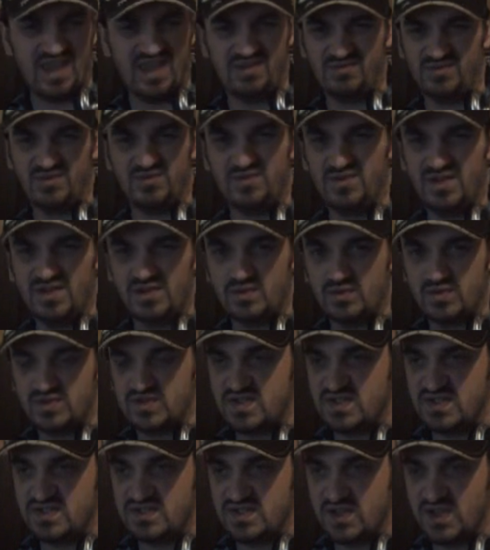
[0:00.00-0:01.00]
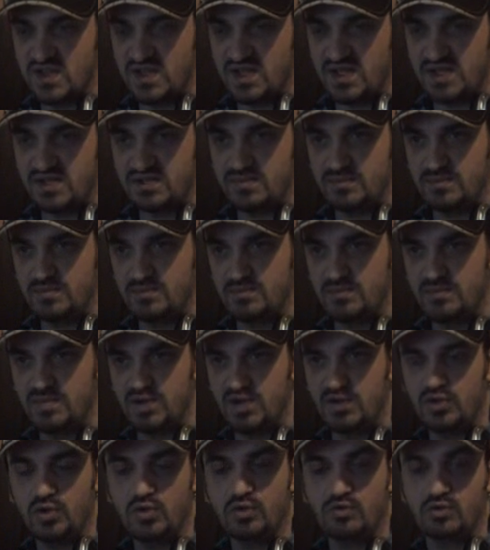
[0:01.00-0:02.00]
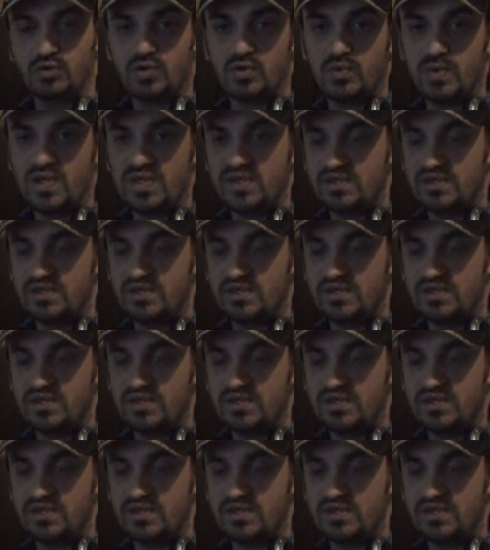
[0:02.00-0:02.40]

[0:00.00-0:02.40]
the fact that everything looks deserted but not